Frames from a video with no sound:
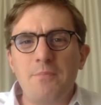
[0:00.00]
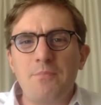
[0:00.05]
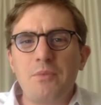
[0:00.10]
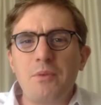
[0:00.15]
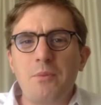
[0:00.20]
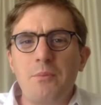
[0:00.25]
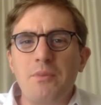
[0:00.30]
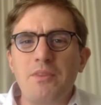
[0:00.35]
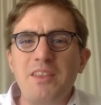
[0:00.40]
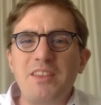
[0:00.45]

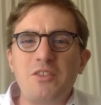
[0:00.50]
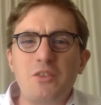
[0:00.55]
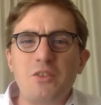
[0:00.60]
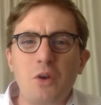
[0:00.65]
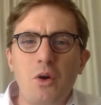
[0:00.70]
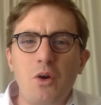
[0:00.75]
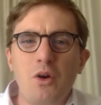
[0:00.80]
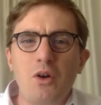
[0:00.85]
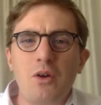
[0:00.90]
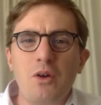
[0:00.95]
But this
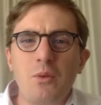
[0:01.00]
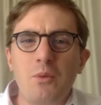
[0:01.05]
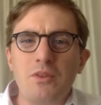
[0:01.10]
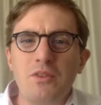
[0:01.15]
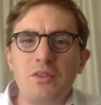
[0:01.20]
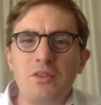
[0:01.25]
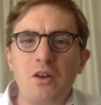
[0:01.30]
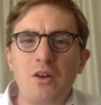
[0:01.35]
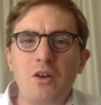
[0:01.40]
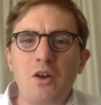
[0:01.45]
talk will
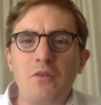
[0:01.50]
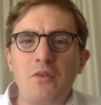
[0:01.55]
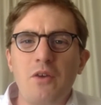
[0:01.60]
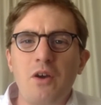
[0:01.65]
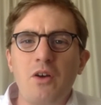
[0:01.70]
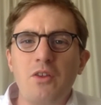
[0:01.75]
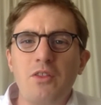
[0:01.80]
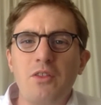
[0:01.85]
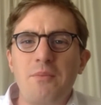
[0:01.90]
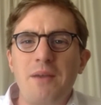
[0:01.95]
not cover
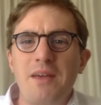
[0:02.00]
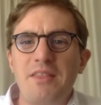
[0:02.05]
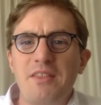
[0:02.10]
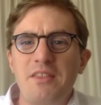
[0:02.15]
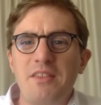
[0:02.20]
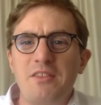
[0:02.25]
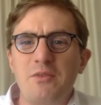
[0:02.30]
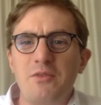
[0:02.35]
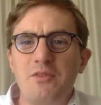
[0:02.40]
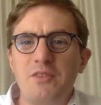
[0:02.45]
other
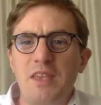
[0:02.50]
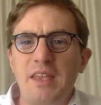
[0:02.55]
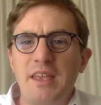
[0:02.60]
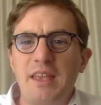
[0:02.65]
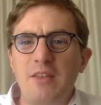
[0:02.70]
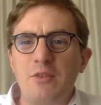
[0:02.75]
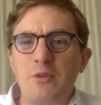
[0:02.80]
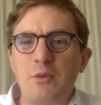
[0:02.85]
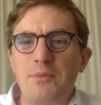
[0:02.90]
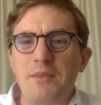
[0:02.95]
methods of
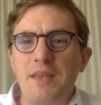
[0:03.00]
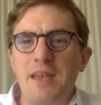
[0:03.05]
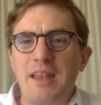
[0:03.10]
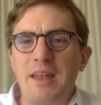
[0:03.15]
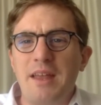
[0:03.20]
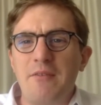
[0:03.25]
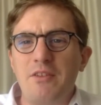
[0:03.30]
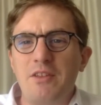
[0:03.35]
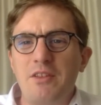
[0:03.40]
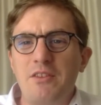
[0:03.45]
seeking to obtain
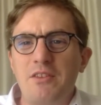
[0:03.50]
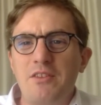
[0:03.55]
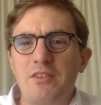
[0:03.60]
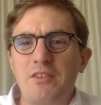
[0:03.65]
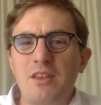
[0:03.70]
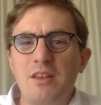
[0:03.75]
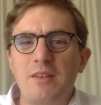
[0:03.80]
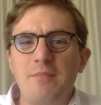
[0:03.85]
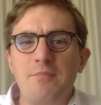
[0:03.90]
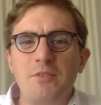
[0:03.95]
evidence,
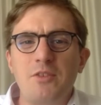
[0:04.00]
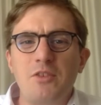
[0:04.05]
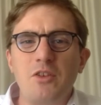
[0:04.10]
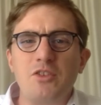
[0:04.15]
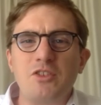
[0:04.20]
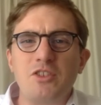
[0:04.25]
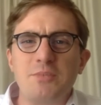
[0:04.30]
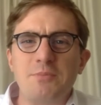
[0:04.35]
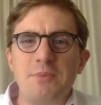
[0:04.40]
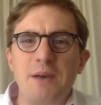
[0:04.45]

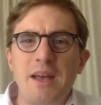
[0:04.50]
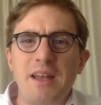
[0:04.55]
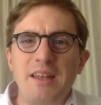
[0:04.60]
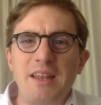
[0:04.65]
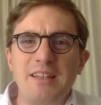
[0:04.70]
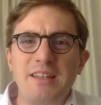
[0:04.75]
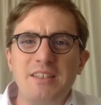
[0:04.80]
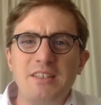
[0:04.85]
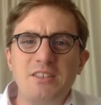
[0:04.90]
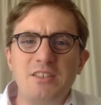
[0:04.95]
such as by
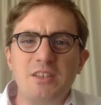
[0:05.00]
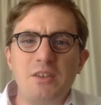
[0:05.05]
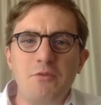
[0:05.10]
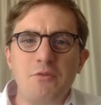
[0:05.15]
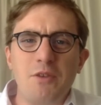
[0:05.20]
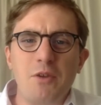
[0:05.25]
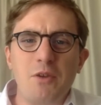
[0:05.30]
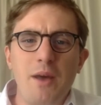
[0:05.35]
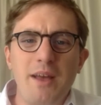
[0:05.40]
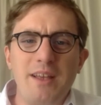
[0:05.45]
letters of
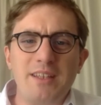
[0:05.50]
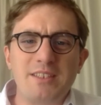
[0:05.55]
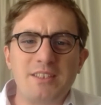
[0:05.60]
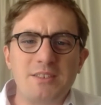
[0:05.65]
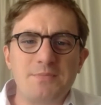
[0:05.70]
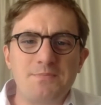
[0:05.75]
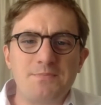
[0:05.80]
request.